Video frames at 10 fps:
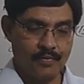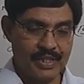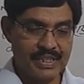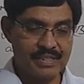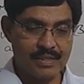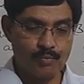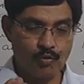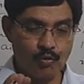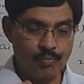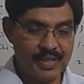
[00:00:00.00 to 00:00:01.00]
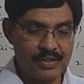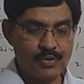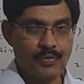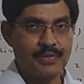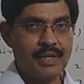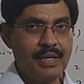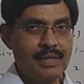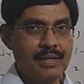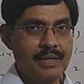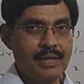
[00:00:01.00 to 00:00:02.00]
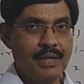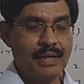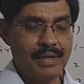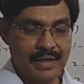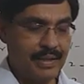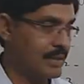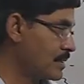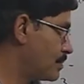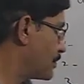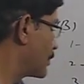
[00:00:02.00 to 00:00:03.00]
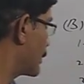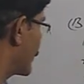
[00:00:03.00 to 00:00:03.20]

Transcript: Wind is the movement of the air.